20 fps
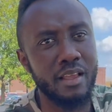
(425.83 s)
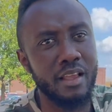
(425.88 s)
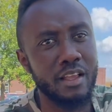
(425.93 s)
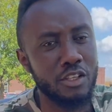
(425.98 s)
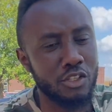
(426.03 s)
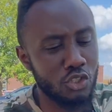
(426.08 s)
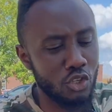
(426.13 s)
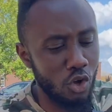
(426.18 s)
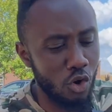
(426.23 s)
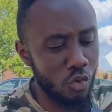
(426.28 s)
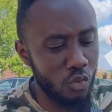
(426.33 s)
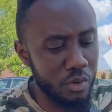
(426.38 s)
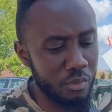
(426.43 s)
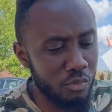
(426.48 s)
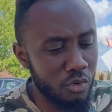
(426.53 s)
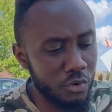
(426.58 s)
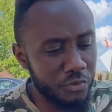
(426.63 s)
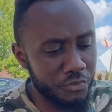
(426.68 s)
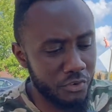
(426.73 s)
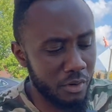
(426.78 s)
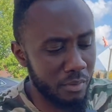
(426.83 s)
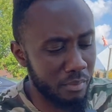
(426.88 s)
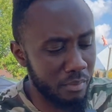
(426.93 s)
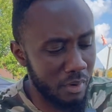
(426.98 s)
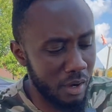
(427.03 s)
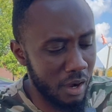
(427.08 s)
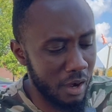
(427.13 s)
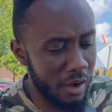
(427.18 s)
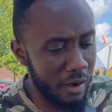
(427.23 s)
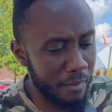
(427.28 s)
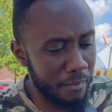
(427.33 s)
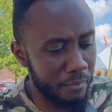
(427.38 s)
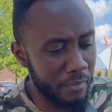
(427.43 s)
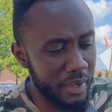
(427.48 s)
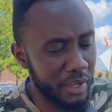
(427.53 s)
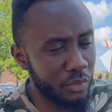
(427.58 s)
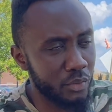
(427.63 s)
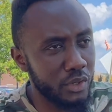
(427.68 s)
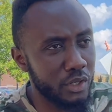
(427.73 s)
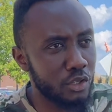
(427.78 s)
So we moved from
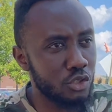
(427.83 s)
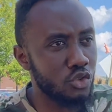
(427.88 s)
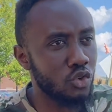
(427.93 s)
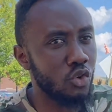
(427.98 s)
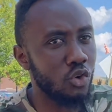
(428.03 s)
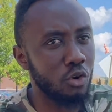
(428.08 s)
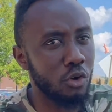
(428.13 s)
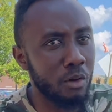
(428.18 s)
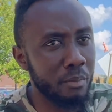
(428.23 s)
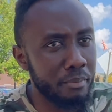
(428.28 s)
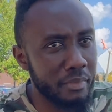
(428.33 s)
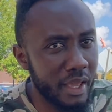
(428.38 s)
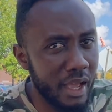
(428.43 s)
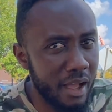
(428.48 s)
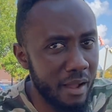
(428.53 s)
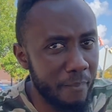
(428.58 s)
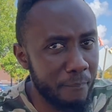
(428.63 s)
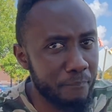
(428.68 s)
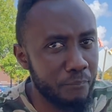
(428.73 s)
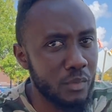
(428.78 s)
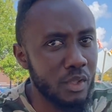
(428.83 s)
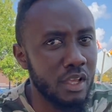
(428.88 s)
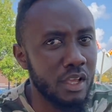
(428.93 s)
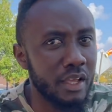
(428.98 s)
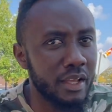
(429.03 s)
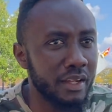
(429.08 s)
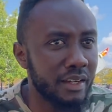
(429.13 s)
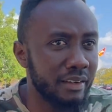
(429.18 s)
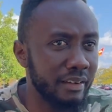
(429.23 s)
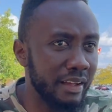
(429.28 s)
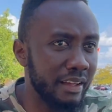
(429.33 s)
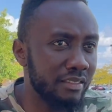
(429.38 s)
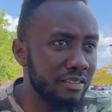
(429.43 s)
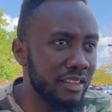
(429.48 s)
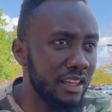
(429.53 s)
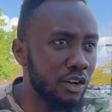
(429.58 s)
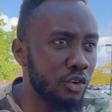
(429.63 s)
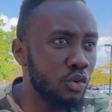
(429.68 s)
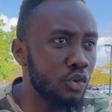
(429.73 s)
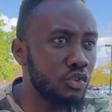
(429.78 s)
Ecuador to Colombia, get
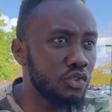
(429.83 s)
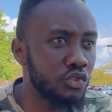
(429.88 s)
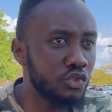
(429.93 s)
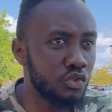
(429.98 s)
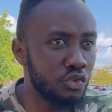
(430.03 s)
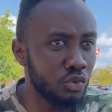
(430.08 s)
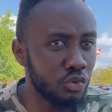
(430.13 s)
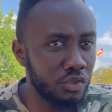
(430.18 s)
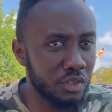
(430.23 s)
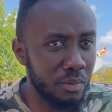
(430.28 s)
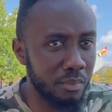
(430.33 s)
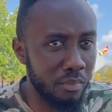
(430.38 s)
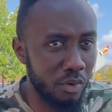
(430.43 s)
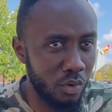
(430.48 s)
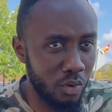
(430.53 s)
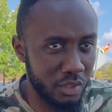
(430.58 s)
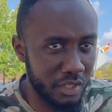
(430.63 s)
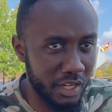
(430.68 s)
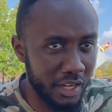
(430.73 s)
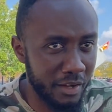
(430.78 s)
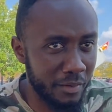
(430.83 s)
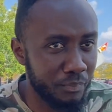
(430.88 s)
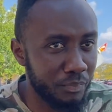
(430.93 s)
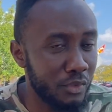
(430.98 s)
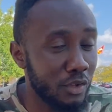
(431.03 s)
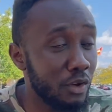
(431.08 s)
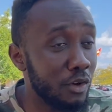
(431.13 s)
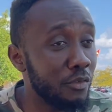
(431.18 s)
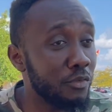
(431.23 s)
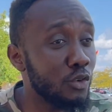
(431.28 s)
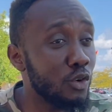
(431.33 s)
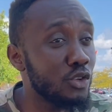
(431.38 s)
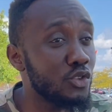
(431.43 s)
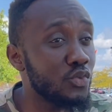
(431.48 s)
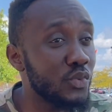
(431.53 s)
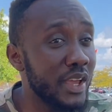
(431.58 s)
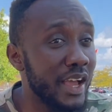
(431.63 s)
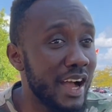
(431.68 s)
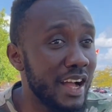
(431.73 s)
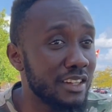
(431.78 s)
there, go through the border. Of course,
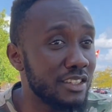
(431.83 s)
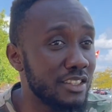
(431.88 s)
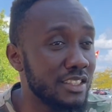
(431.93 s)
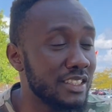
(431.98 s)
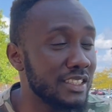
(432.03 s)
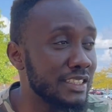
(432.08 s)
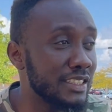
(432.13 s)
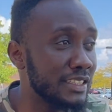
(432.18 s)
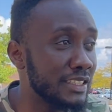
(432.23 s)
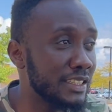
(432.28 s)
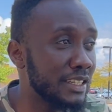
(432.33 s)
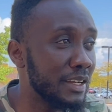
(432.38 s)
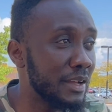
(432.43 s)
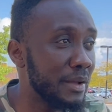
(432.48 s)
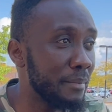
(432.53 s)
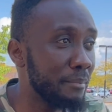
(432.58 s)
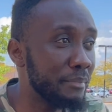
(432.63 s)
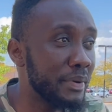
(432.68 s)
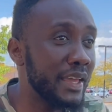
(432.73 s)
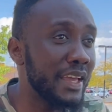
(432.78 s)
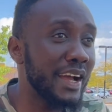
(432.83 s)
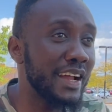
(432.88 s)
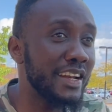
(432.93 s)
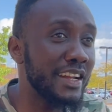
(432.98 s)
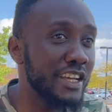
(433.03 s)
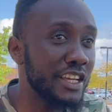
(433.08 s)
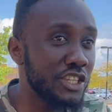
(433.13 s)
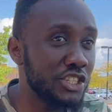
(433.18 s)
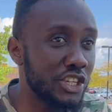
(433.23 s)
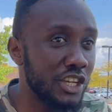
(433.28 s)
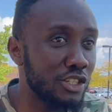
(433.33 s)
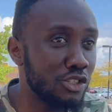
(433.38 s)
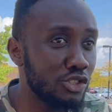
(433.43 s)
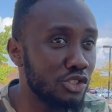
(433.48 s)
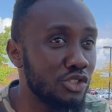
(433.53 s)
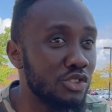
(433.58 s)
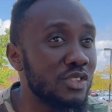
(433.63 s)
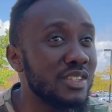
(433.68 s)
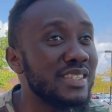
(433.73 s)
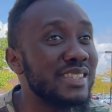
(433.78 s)
we had to pay an agent
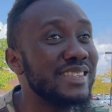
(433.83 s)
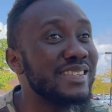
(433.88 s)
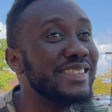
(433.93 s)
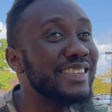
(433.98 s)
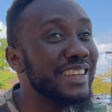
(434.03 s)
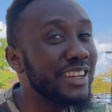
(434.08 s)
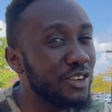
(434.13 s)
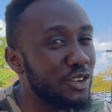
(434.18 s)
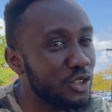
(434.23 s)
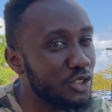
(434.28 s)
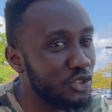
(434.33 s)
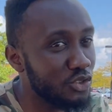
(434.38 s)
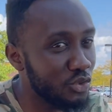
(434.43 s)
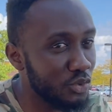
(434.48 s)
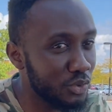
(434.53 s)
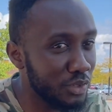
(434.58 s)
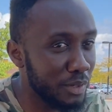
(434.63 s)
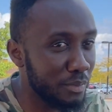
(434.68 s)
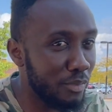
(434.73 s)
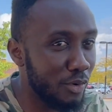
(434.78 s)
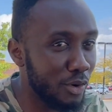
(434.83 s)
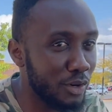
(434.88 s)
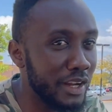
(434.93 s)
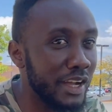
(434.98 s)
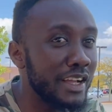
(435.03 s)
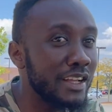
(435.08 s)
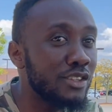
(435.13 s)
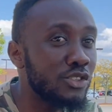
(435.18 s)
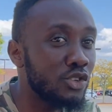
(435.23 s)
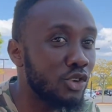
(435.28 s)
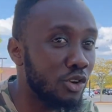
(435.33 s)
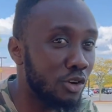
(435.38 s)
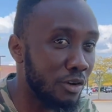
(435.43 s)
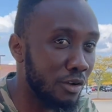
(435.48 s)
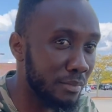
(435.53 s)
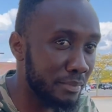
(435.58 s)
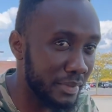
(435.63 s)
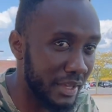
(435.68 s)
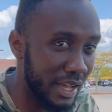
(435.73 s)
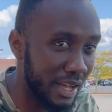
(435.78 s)
to sneak us through the border into
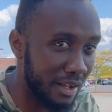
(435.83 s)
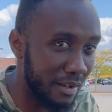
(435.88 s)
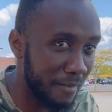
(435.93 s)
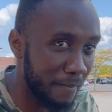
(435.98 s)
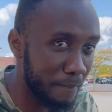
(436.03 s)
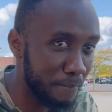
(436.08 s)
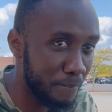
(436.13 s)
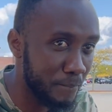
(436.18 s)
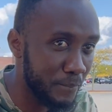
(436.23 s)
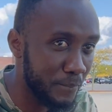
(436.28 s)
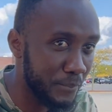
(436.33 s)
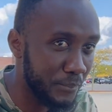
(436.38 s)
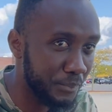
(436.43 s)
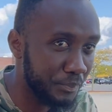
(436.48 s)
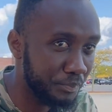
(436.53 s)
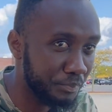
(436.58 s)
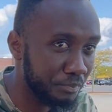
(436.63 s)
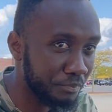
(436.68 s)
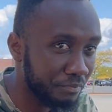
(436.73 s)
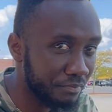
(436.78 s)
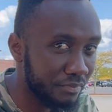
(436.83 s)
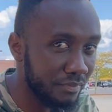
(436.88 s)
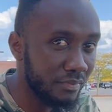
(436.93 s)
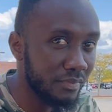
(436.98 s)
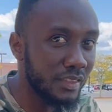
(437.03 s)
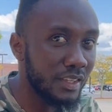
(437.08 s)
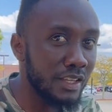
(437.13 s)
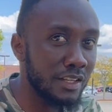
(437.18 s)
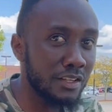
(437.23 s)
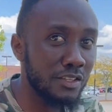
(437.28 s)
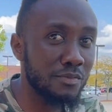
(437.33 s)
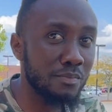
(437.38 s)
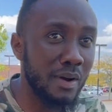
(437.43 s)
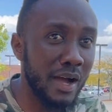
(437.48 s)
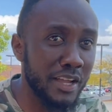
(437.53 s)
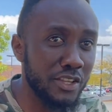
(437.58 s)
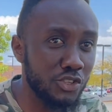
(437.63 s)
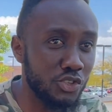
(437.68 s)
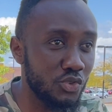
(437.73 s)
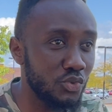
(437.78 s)
Colombia. Because
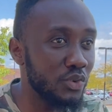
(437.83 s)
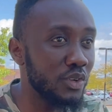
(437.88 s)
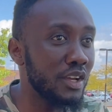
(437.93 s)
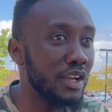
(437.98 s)
mind you,